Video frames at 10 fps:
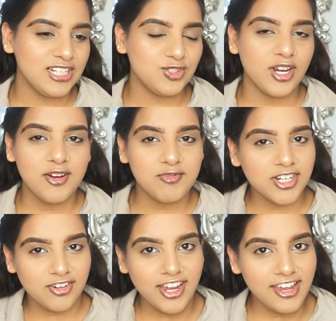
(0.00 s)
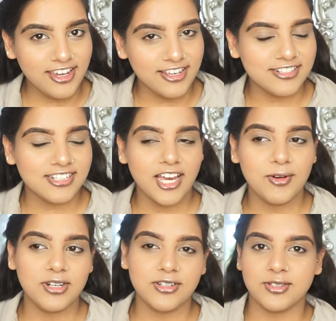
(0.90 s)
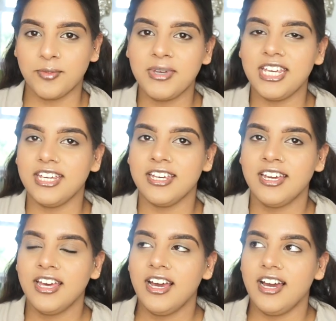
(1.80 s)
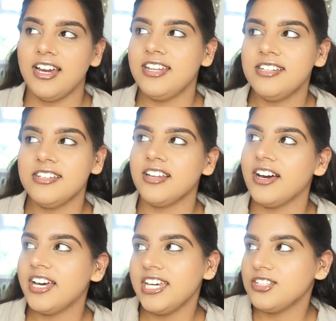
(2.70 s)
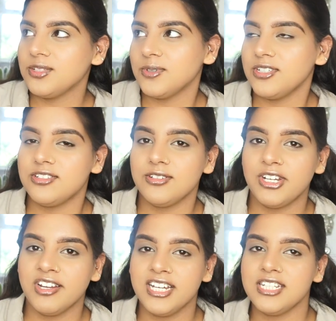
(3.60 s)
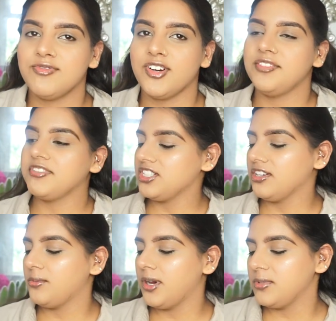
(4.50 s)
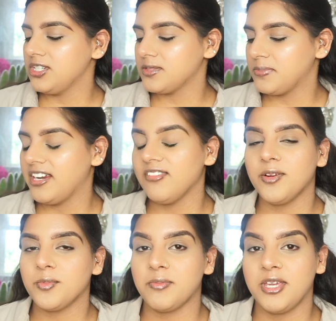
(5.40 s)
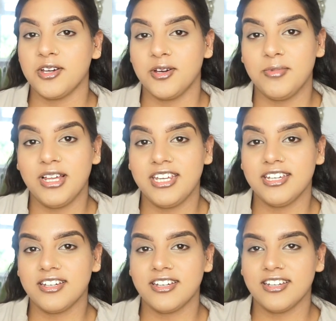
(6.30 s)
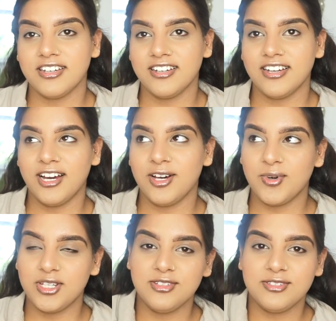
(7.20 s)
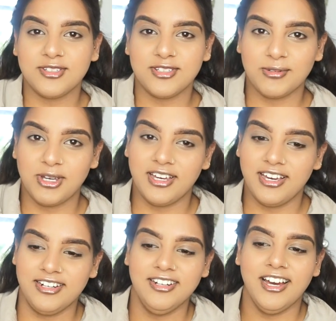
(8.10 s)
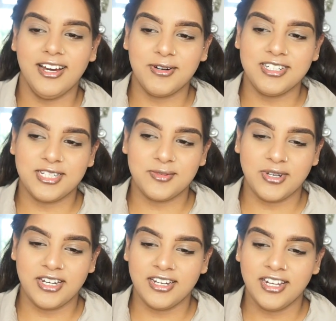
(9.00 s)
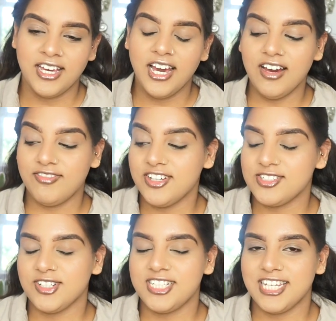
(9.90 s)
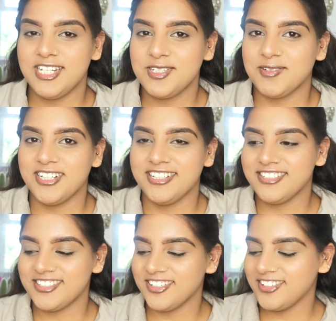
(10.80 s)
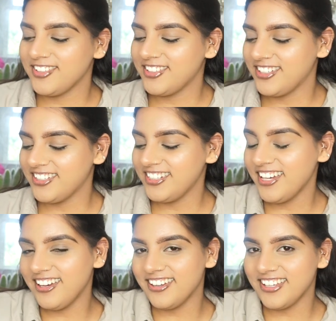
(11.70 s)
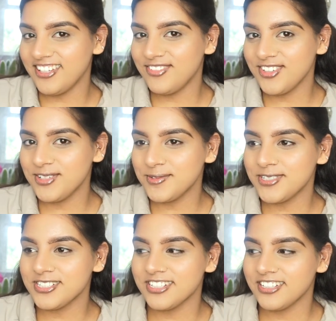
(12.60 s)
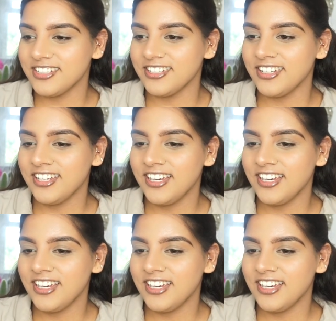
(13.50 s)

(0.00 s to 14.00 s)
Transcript: try and recreate it and see how it looks on me. And I just wanted to do a nice fun video where we just play around with makeup, like how I used to do it and how I did when I first started to get into it. So yeah, if you want to